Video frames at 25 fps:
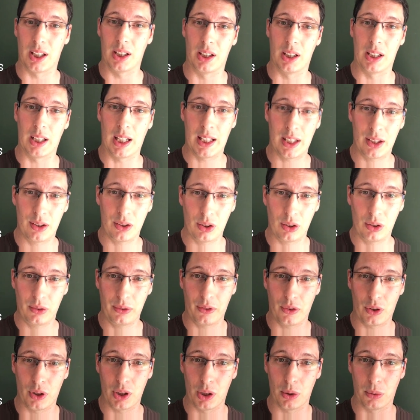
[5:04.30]
in the answers
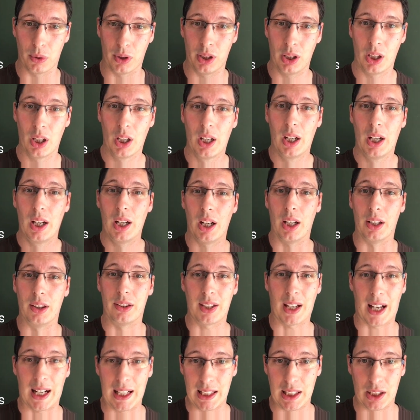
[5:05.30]
for you and
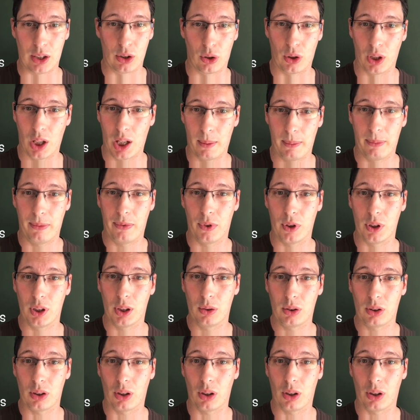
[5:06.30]
tally it all up for you.